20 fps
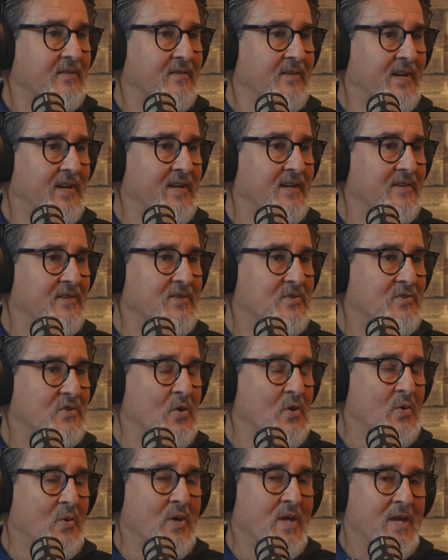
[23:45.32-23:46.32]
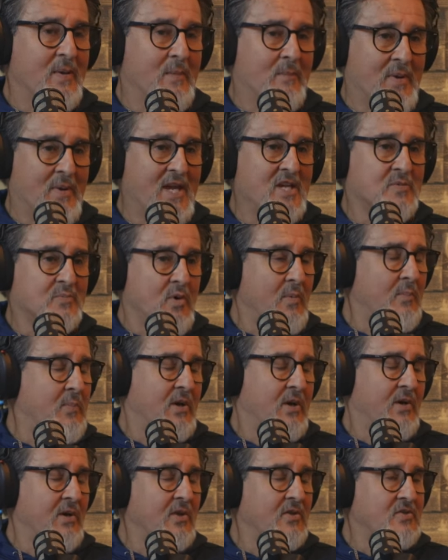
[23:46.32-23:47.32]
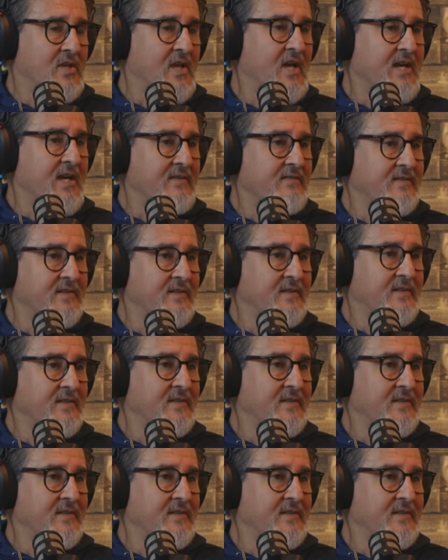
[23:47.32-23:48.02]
right? So baseball parallels life.